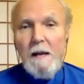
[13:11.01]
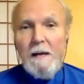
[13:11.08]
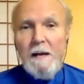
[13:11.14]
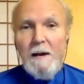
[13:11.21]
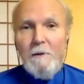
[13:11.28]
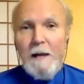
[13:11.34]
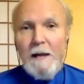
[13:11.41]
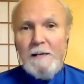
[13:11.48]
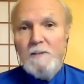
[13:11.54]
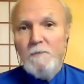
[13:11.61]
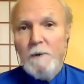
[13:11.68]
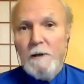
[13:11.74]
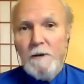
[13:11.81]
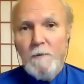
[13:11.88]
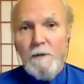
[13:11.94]
Now, last
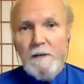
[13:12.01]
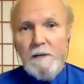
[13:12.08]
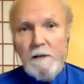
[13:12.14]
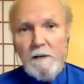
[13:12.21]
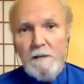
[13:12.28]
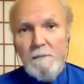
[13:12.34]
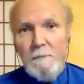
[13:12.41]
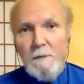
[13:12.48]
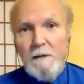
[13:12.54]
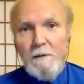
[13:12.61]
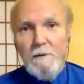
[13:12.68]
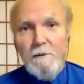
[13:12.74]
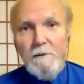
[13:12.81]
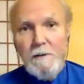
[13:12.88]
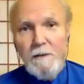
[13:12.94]
week we talked about
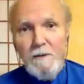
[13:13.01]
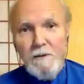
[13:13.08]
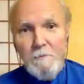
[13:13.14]
learning the